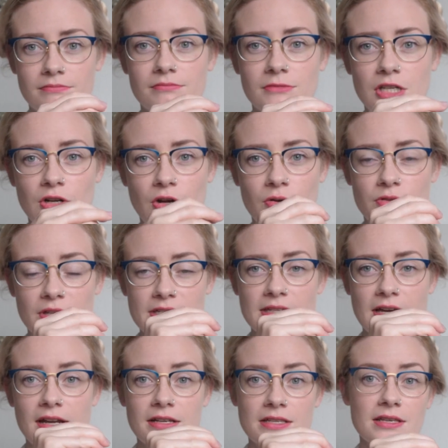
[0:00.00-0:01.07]
this
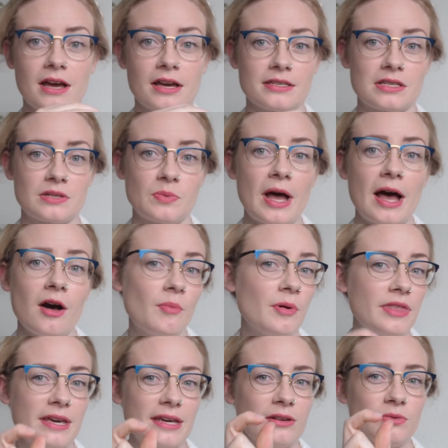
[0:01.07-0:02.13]
kind of size as well,
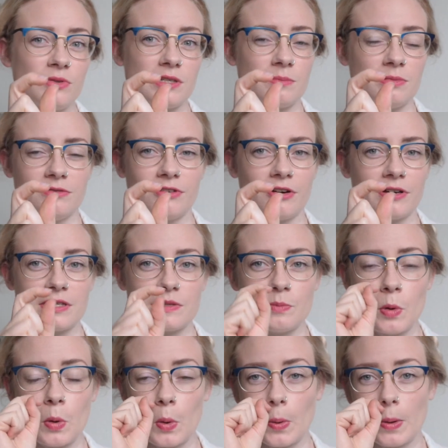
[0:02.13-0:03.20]
but they can also be very
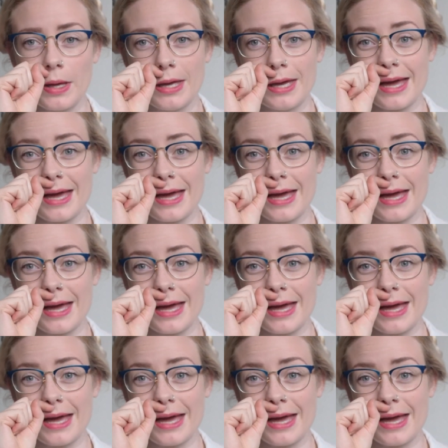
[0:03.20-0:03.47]
small